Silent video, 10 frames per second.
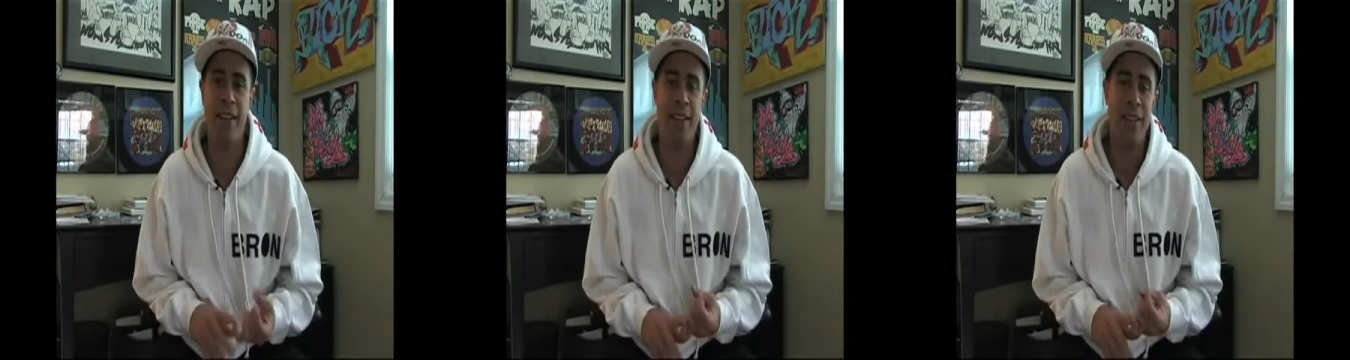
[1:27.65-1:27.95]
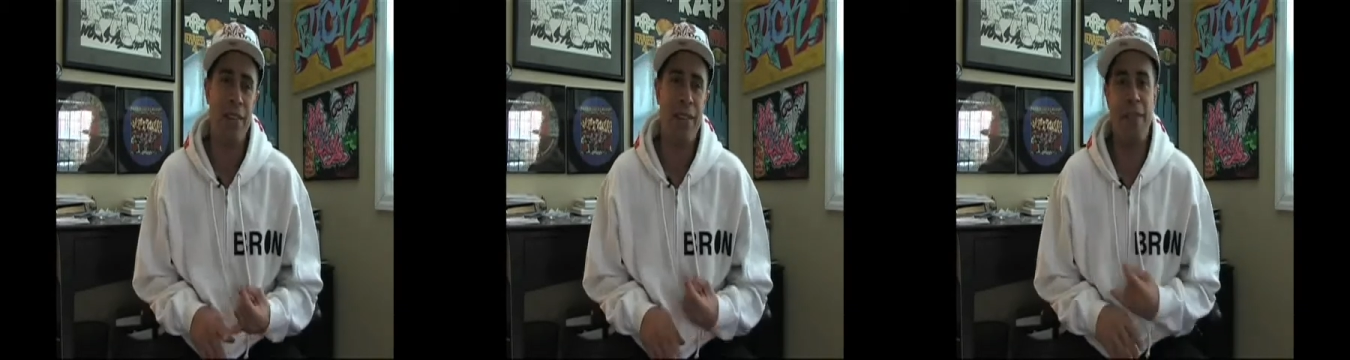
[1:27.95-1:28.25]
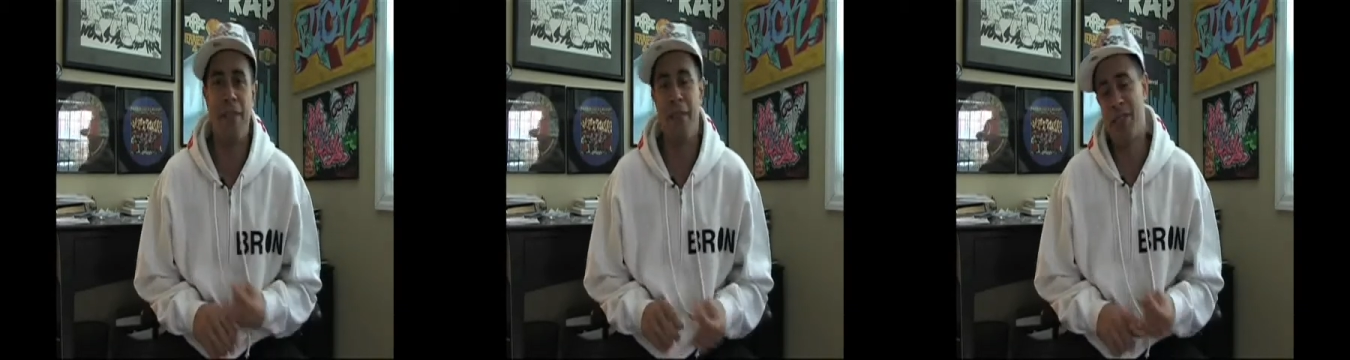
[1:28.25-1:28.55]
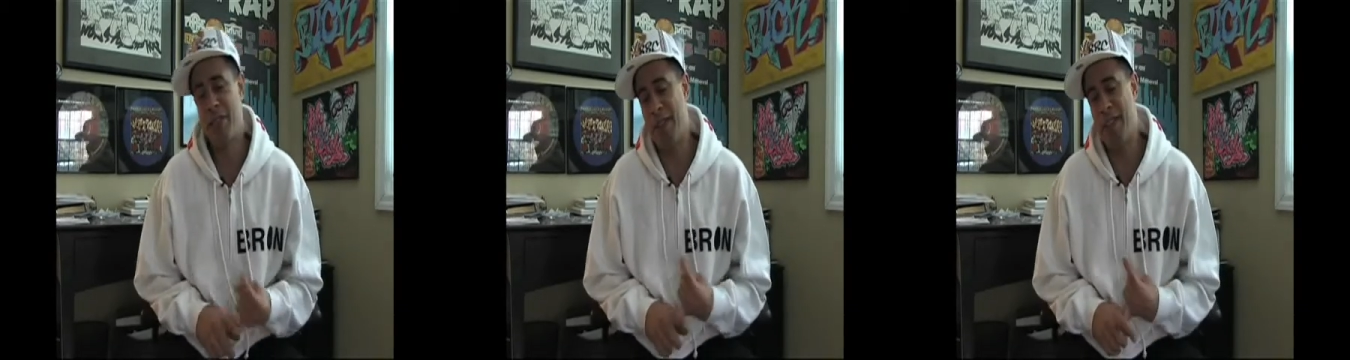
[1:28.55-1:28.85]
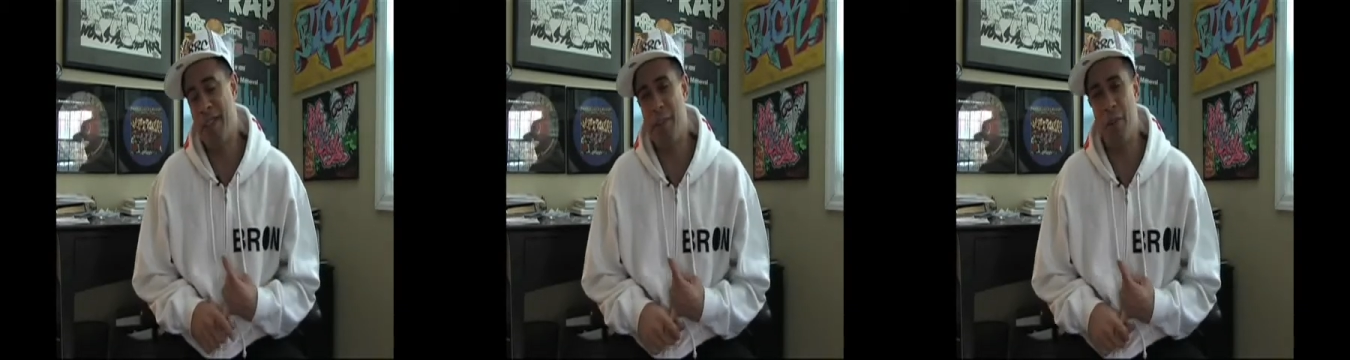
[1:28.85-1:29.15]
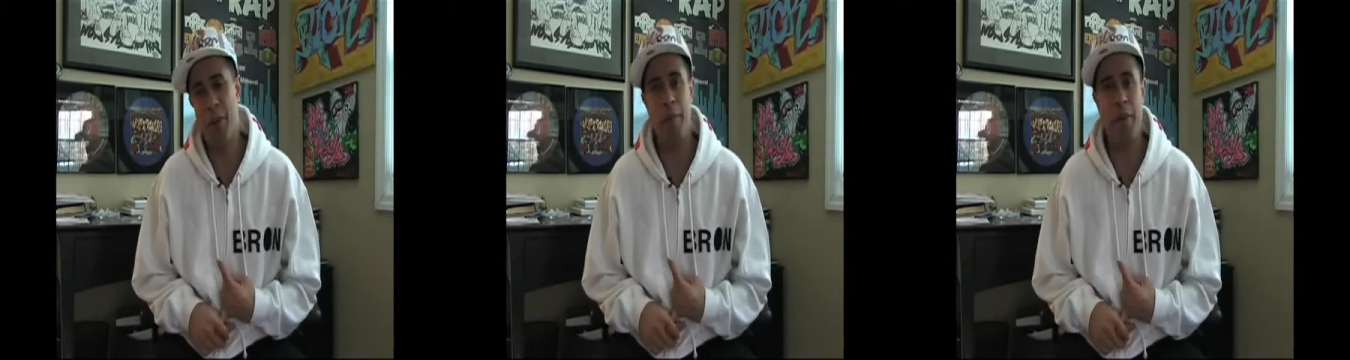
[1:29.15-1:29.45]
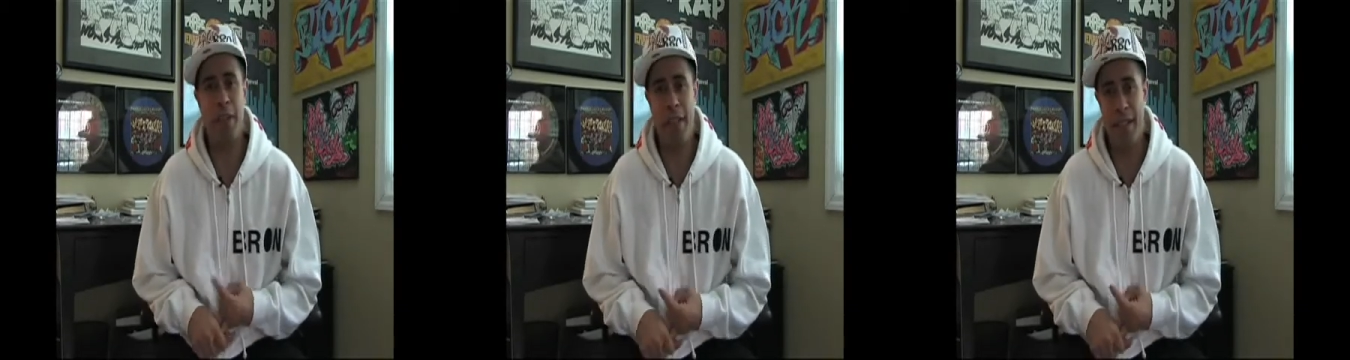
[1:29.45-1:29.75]
When I first started, the word
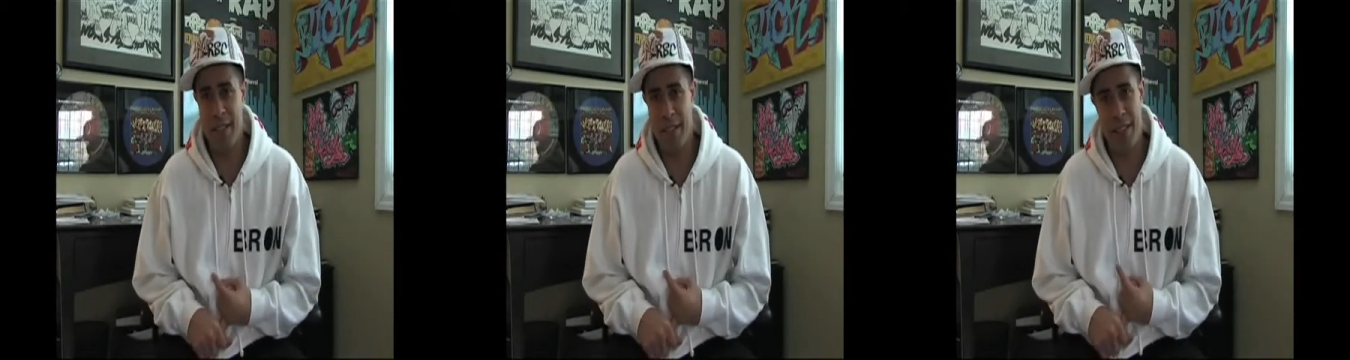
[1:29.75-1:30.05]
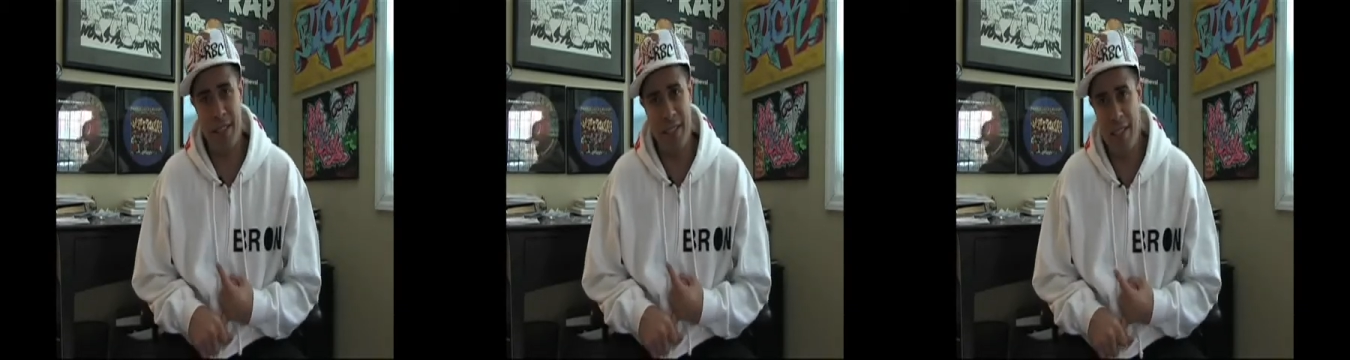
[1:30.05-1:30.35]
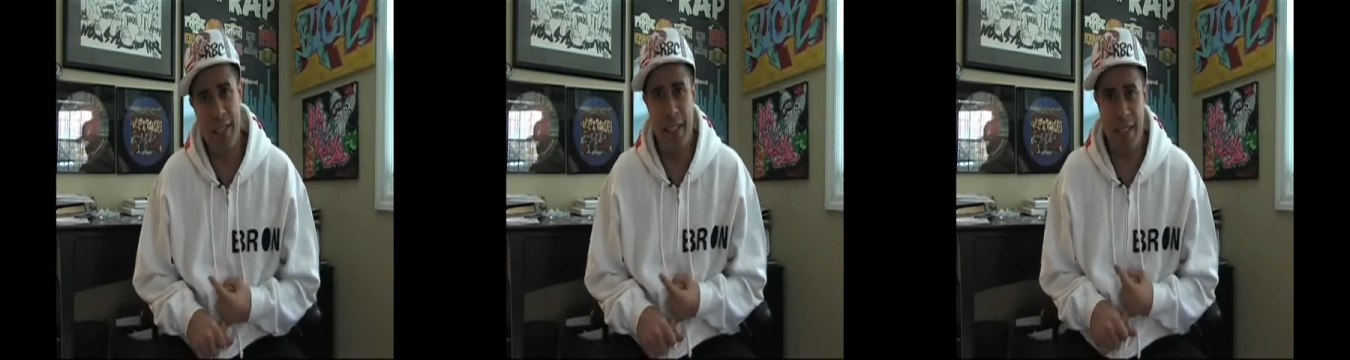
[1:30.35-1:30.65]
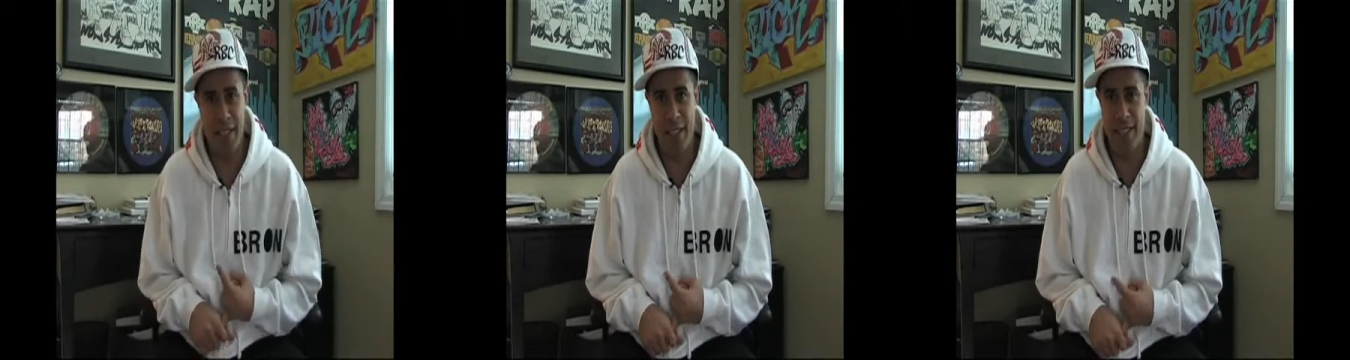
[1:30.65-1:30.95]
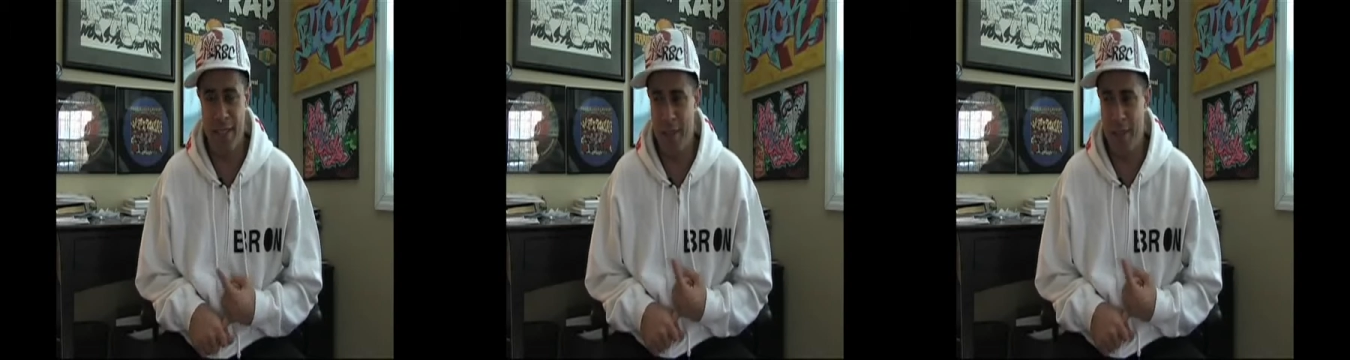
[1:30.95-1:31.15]
breakdancing didn't exist.